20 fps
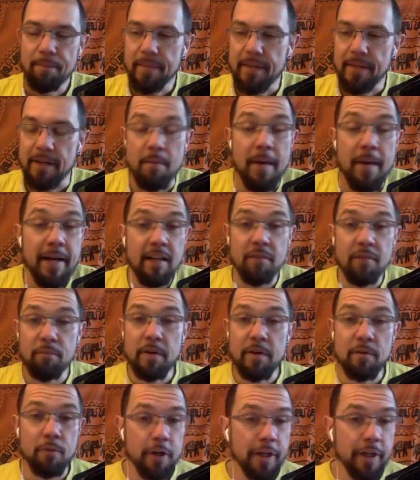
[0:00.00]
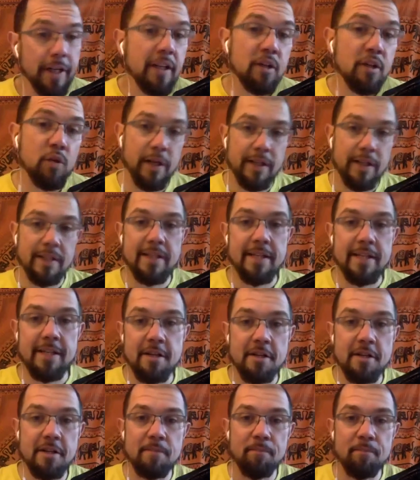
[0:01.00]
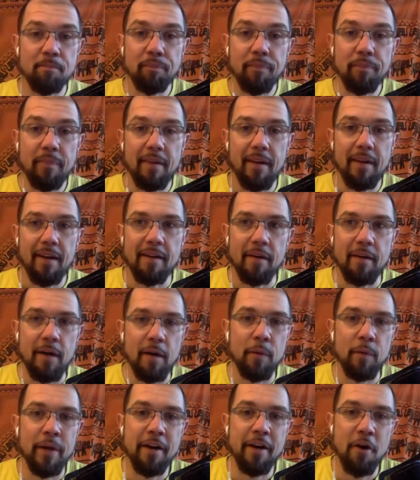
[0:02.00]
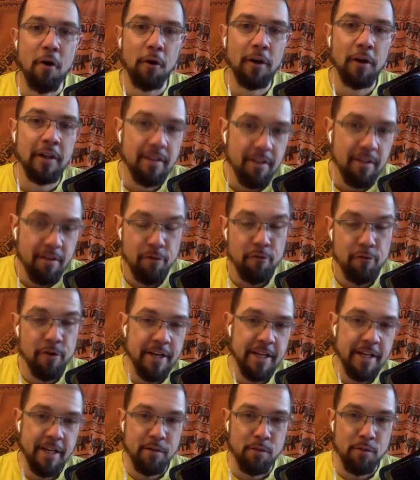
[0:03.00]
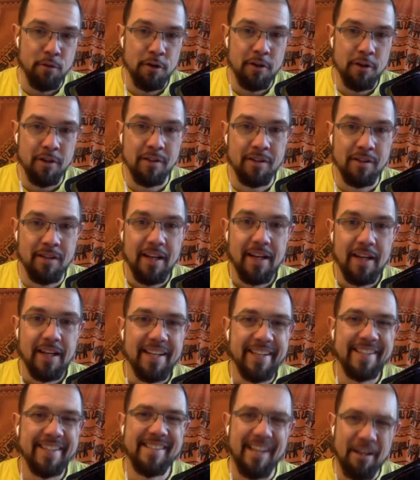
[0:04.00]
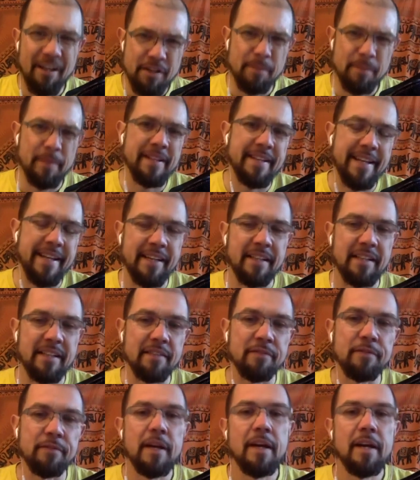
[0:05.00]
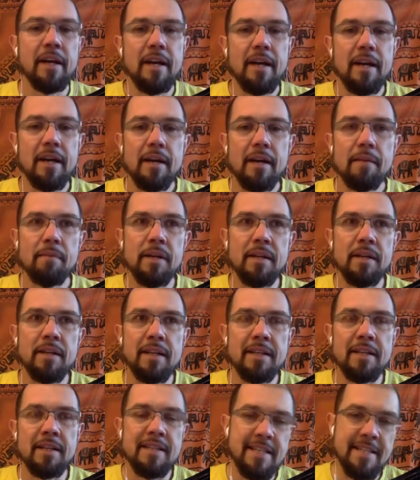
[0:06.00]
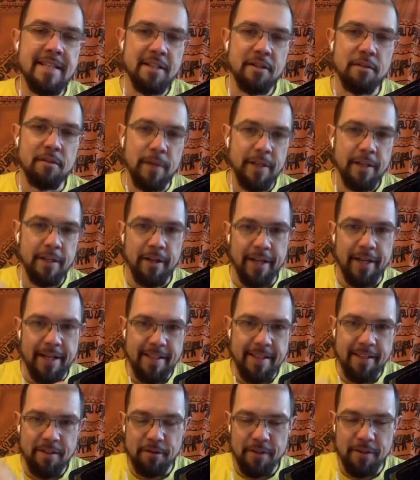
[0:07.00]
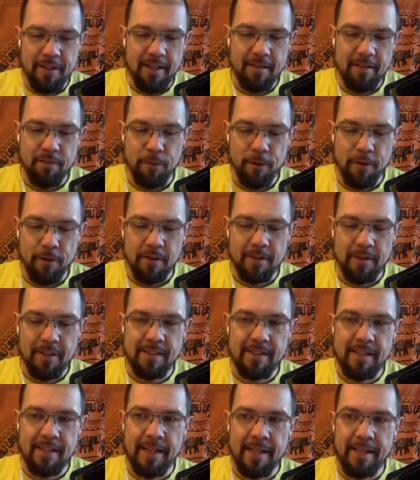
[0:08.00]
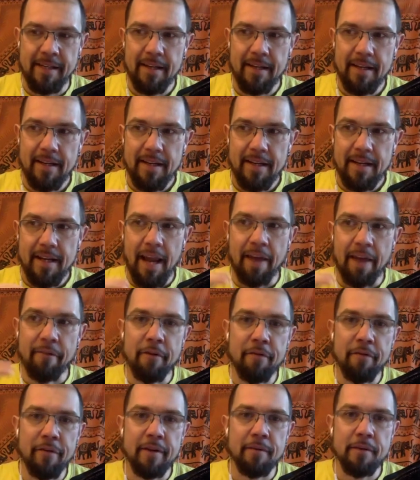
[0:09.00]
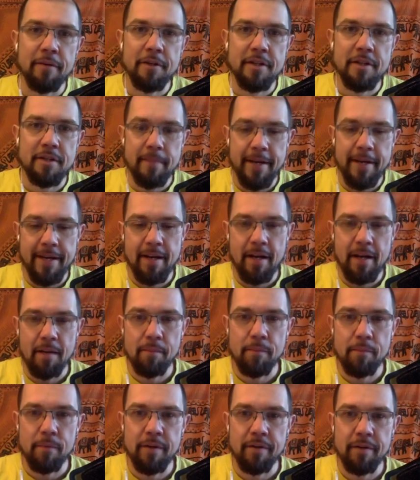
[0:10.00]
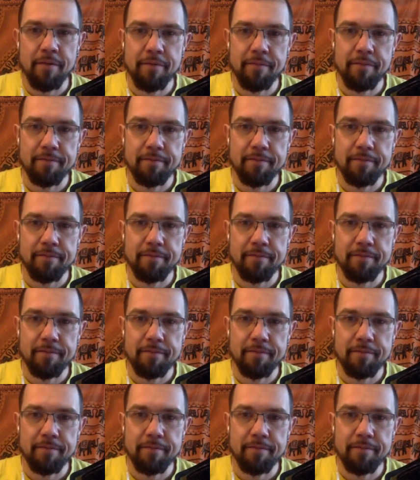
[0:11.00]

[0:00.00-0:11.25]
you might have been working 20 years. Uh, we call it the 3D world. It sounds a bit negative, but it's easier when you get into that mm. world. It's like everything which is made up with